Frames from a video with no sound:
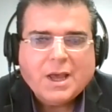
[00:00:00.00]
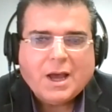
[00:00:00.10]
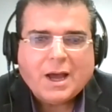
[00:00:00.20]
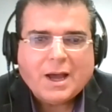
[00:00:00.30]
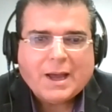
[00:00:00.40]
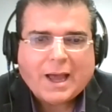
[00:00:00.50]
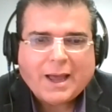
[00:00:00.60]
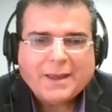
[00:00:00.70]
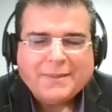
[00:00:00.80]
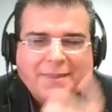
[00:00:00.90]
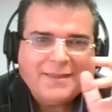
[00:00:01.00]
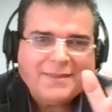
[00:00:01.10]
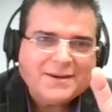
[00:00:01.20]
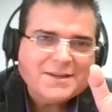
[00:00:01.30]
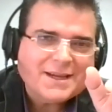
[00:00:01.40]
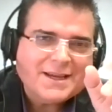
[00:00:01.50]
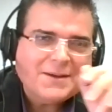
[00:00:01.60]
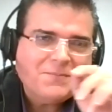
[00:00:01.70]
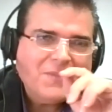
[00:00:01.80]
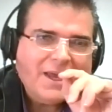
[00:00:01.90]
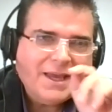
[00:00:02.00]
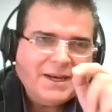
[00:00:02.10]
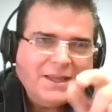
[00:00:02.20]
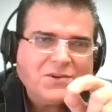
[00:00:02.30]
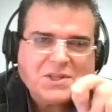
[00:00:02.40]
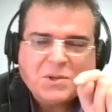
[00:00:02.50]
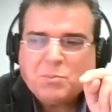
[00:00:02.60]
There is an interesting